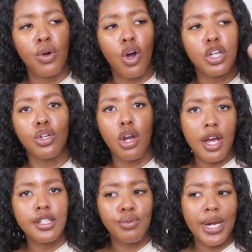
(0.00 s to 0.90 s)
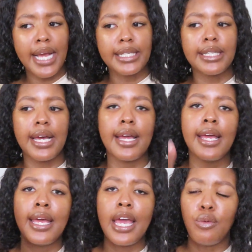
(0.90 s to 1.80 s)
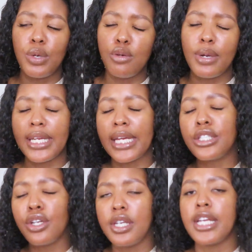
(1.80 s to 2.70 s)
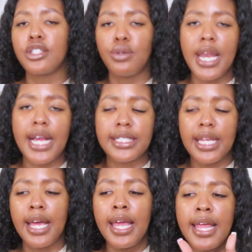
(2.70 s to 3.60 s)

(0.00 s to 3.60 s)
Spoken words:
got your last relaxer and when you want to get your next relaxer.